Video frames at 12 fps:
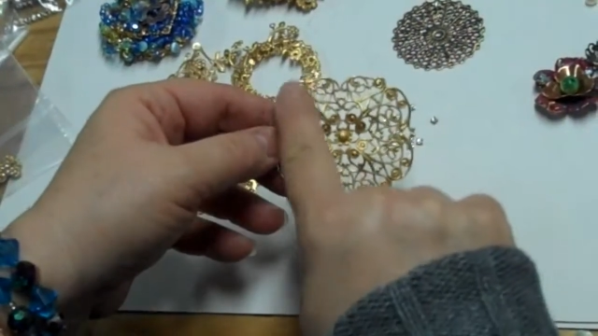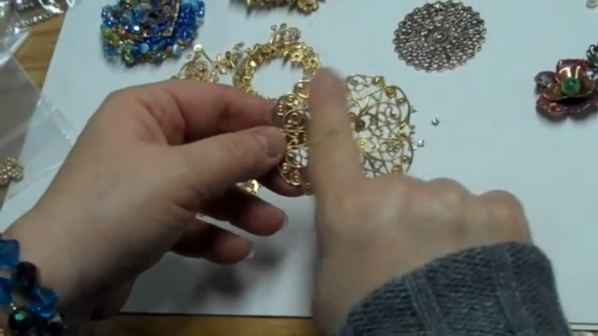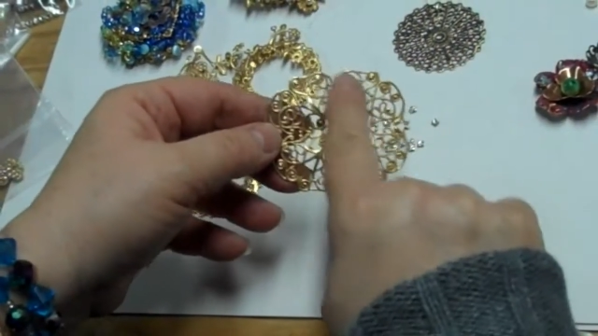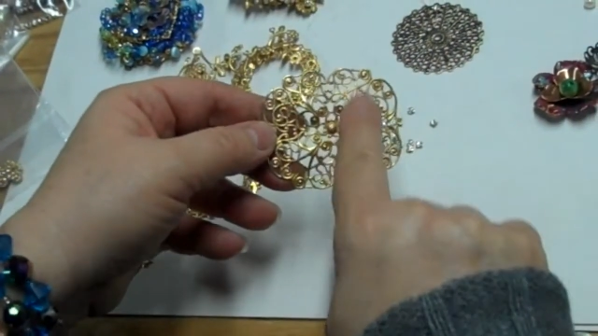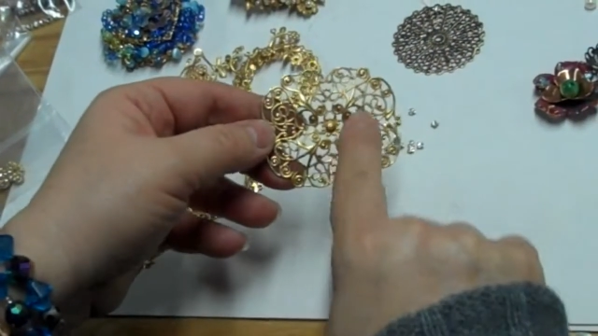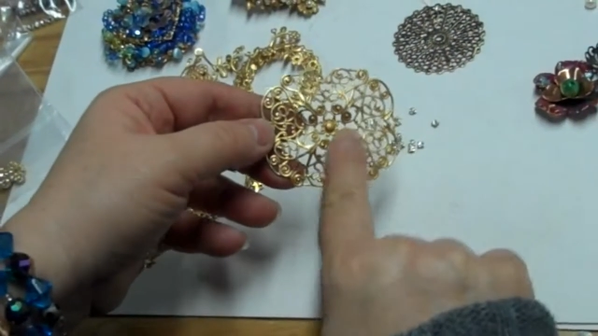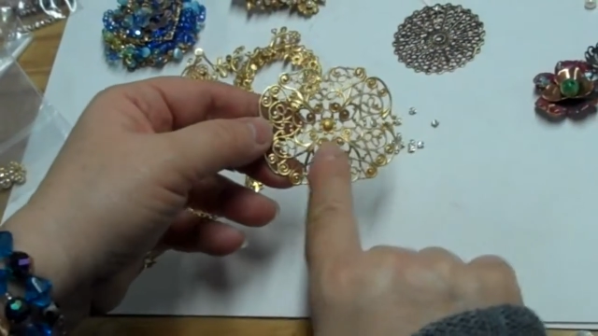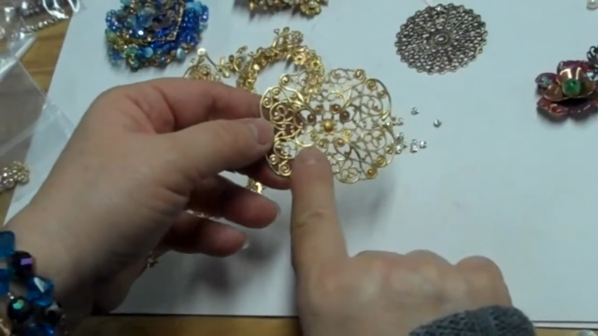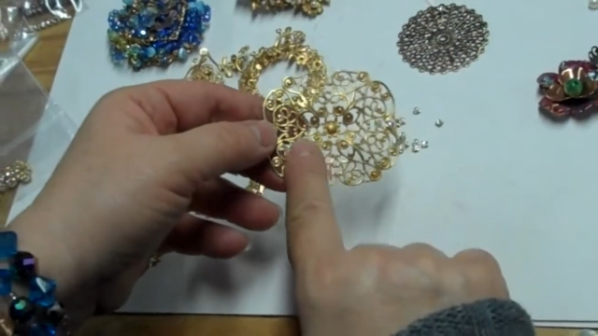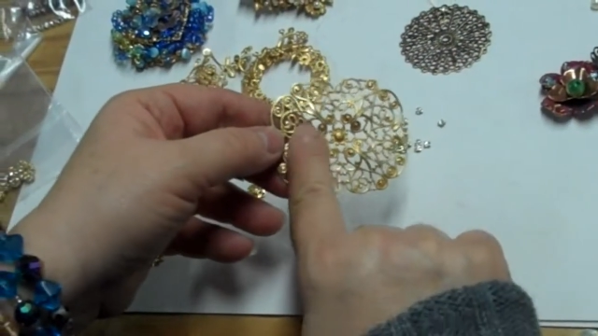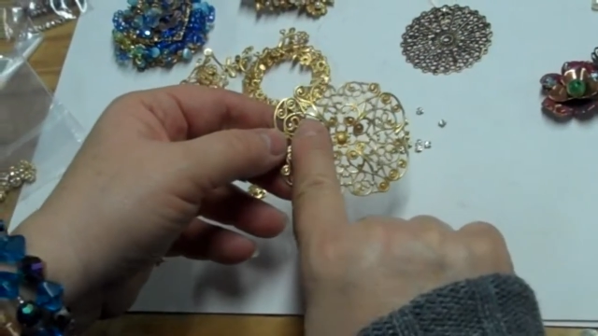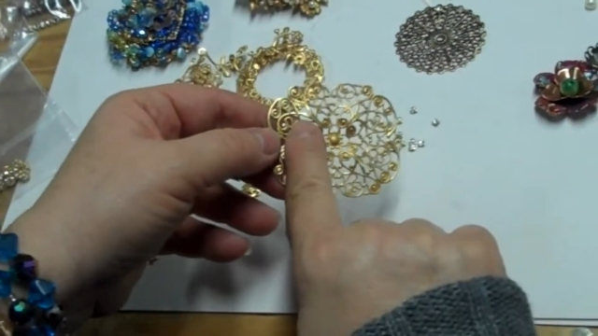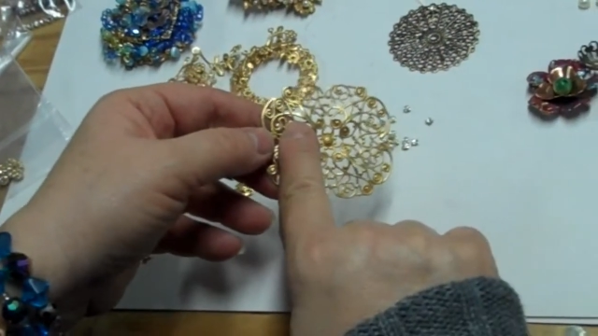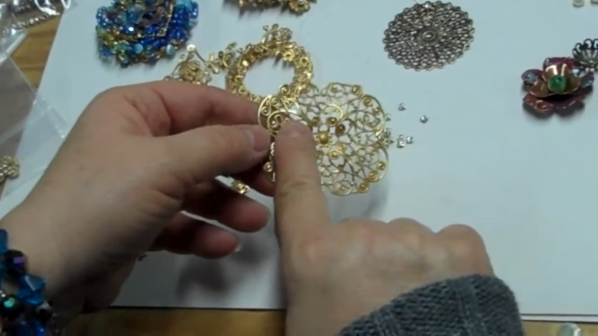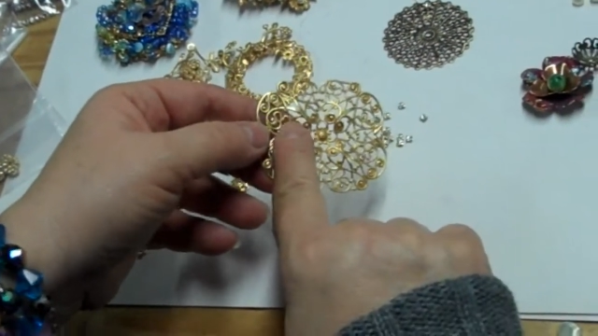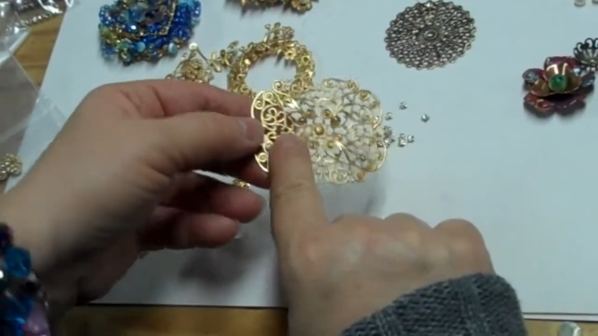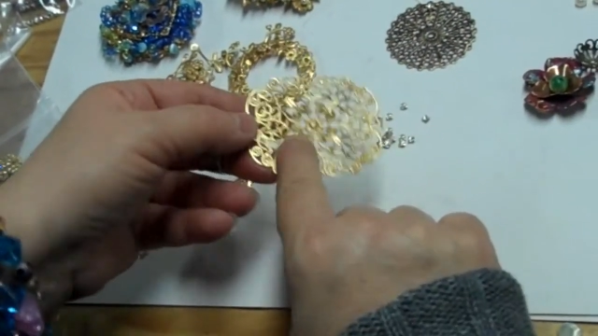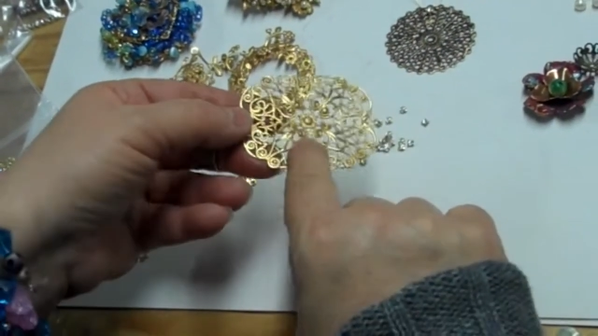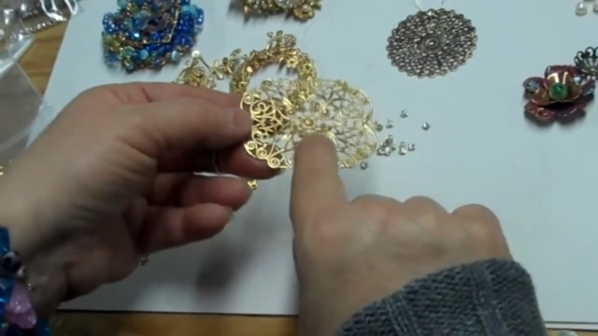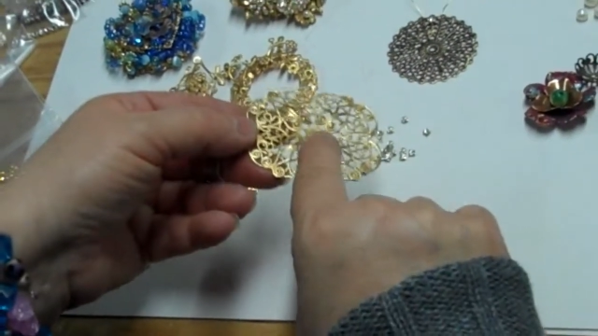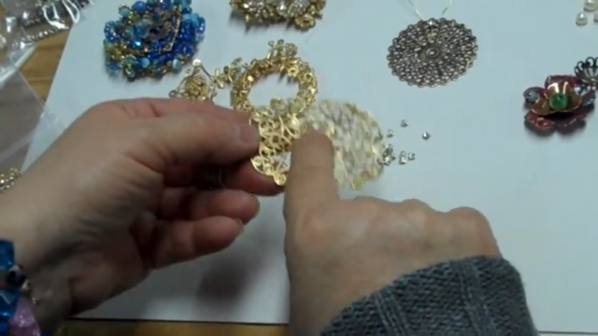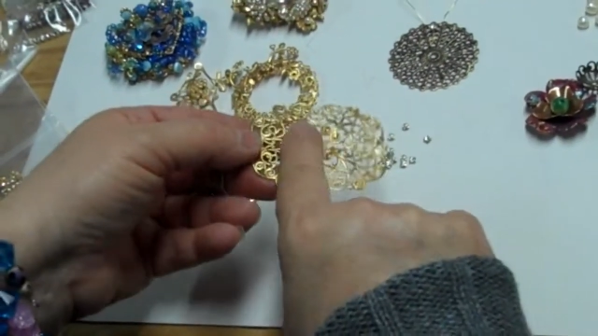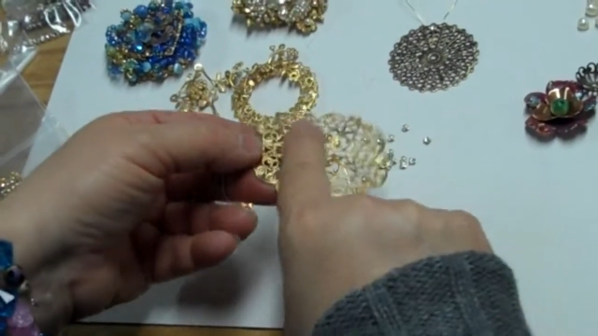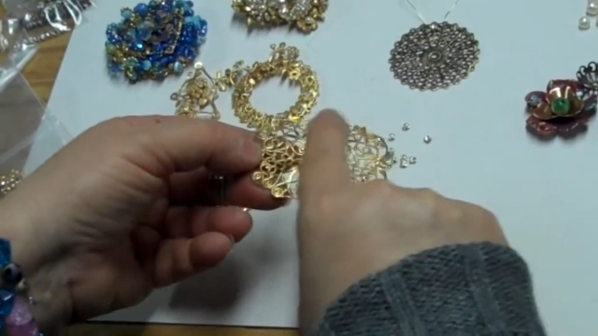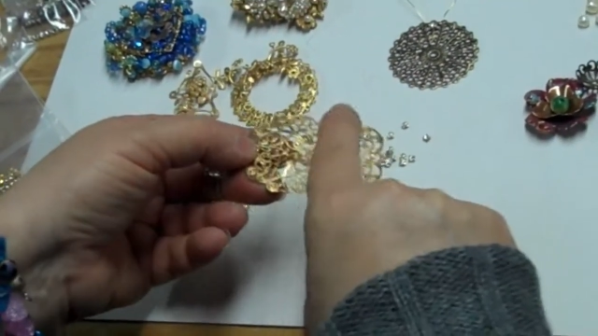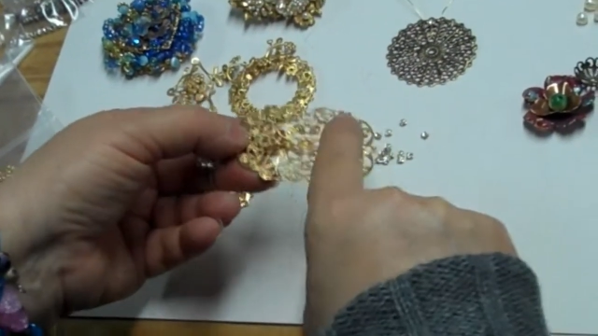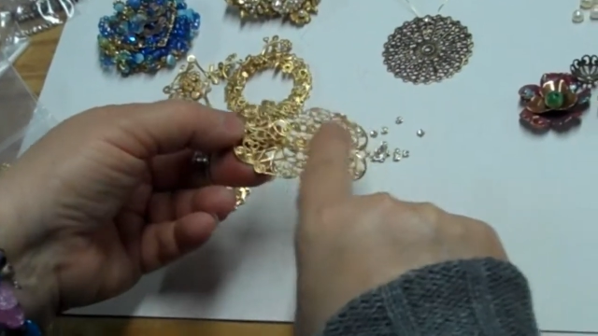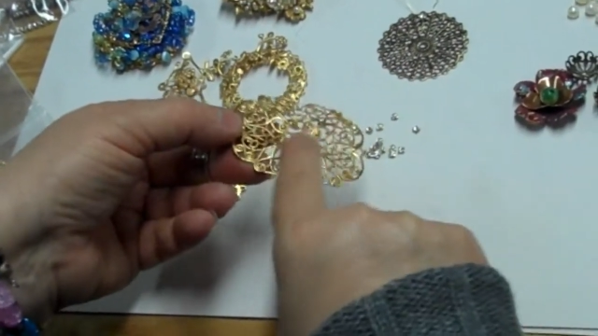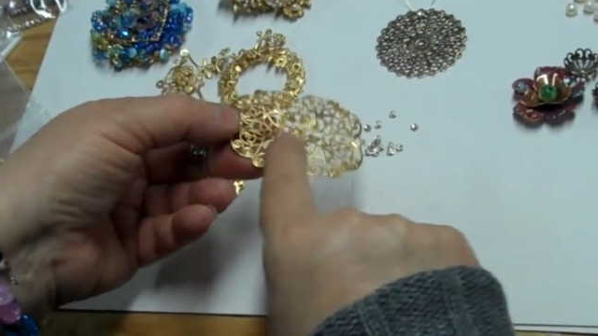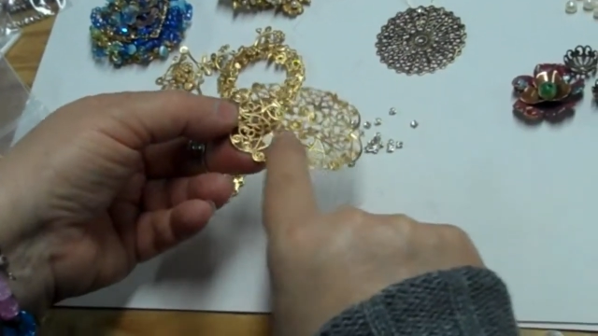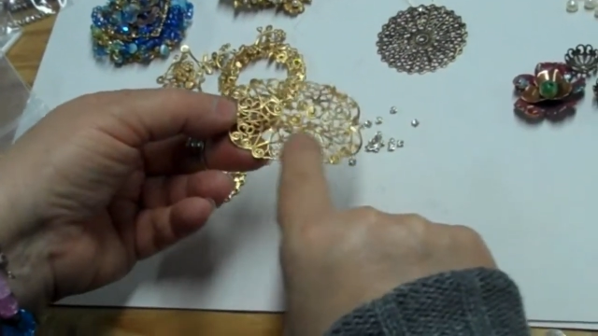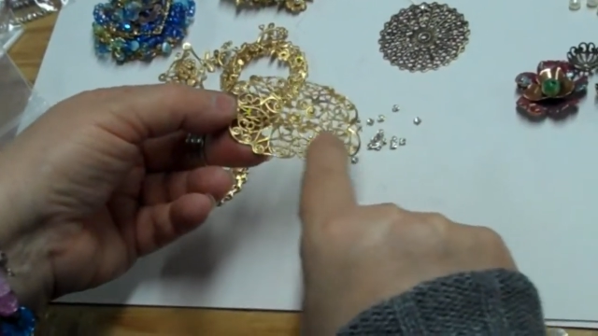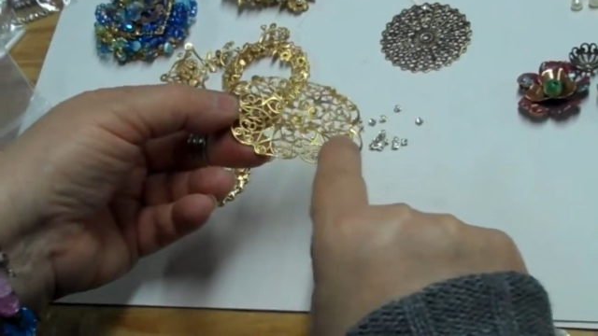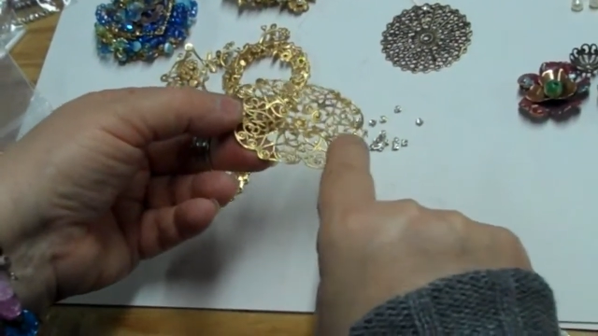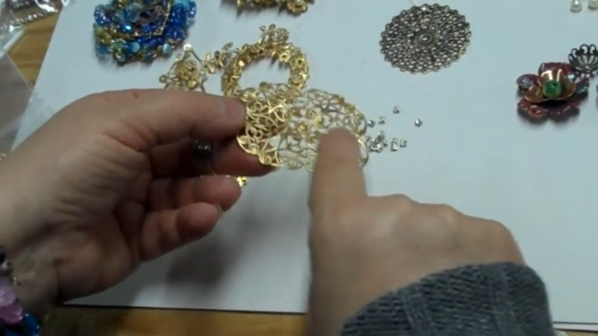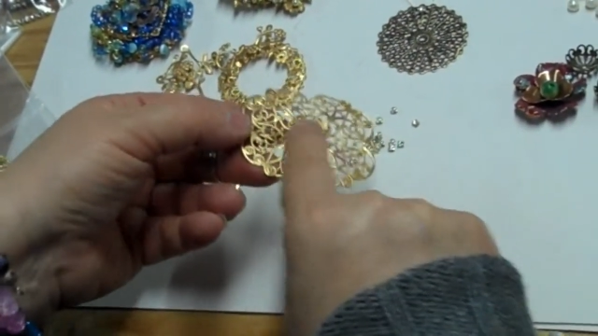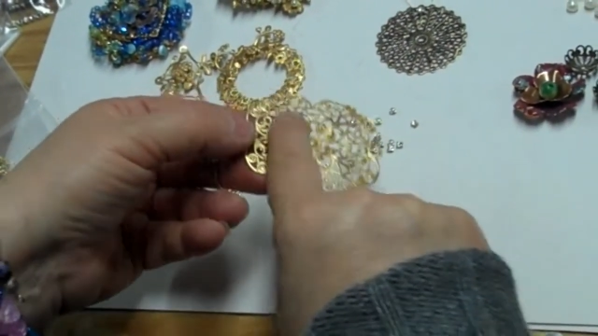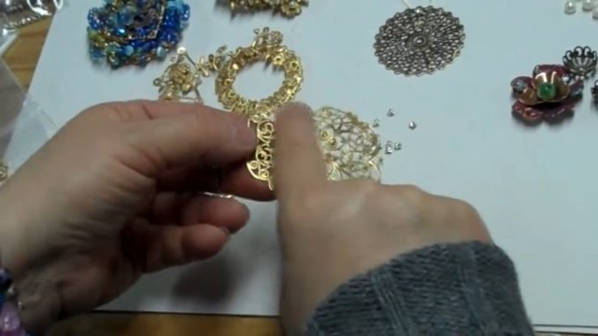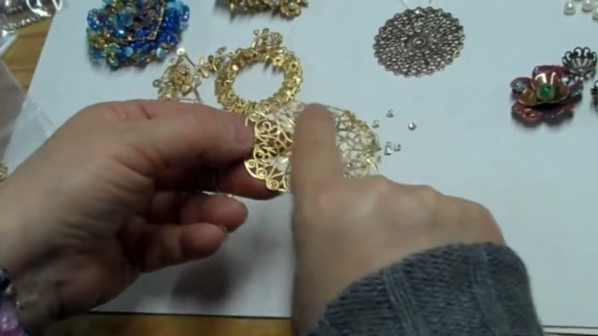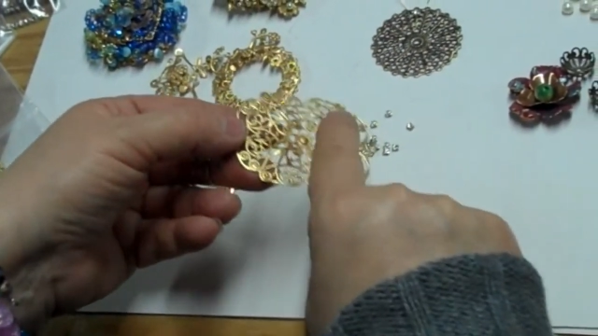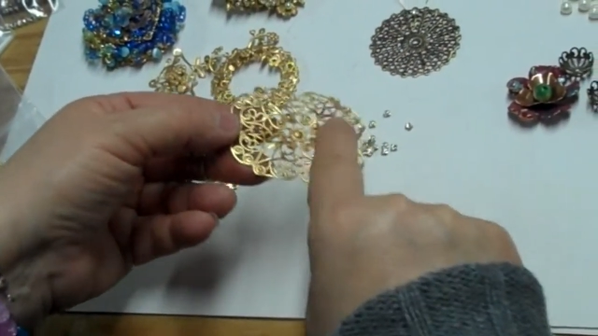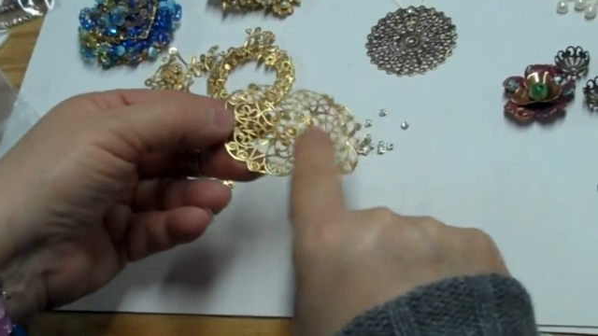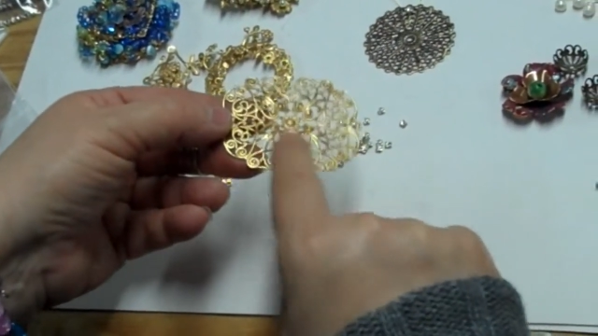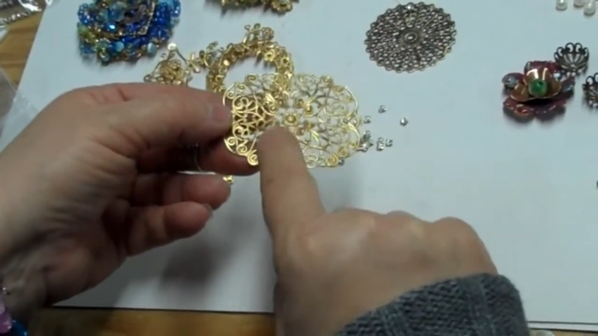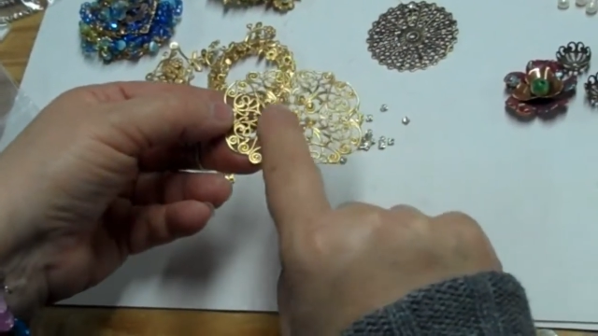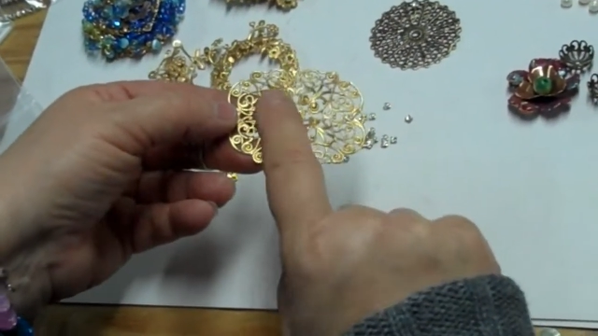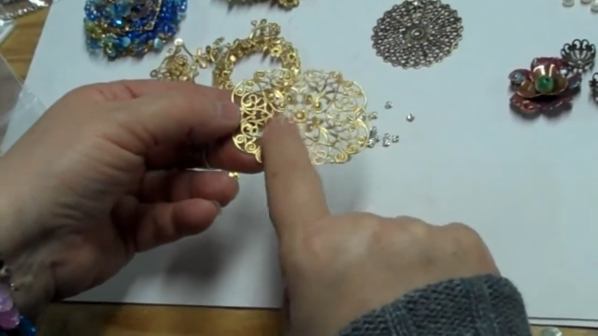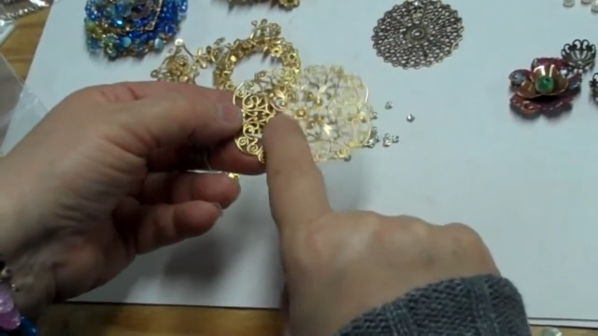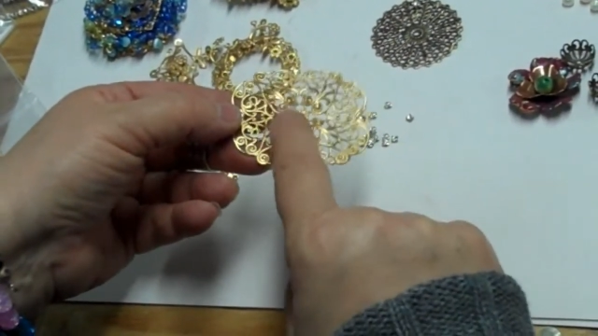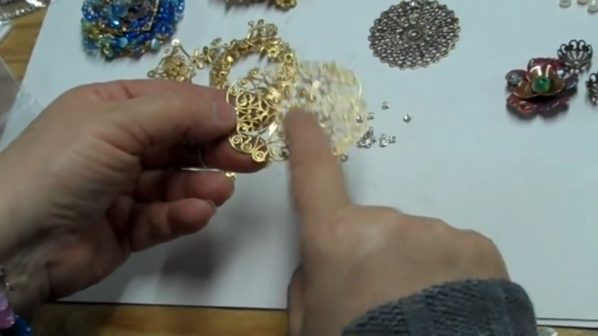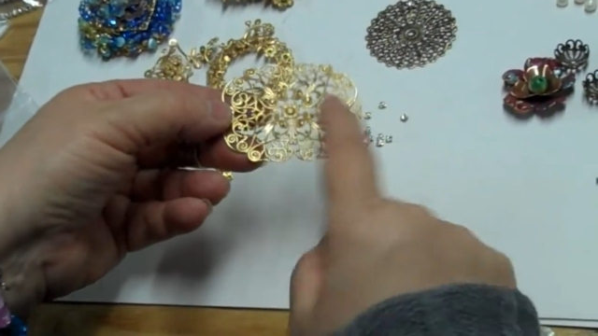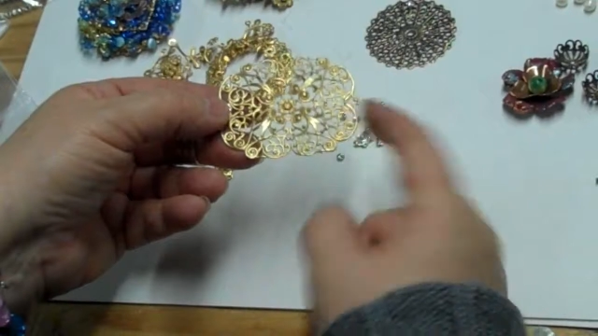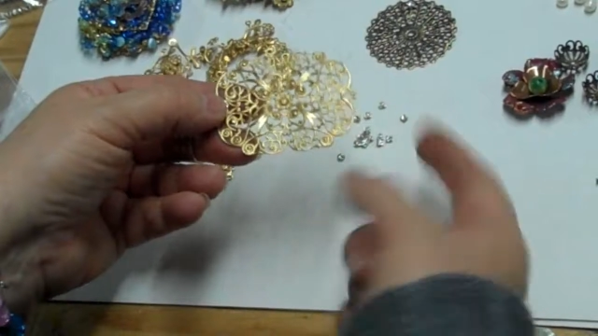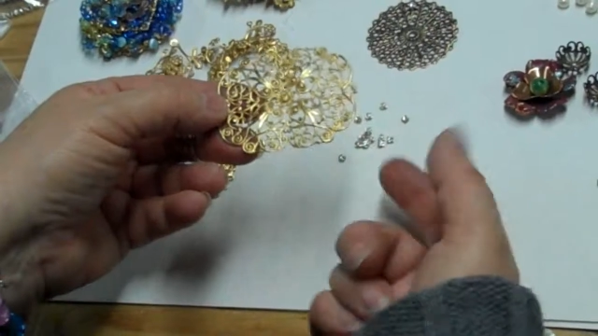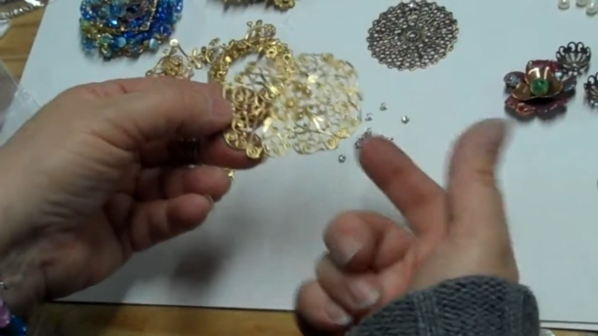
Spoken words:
Nobody's mouth can be seen.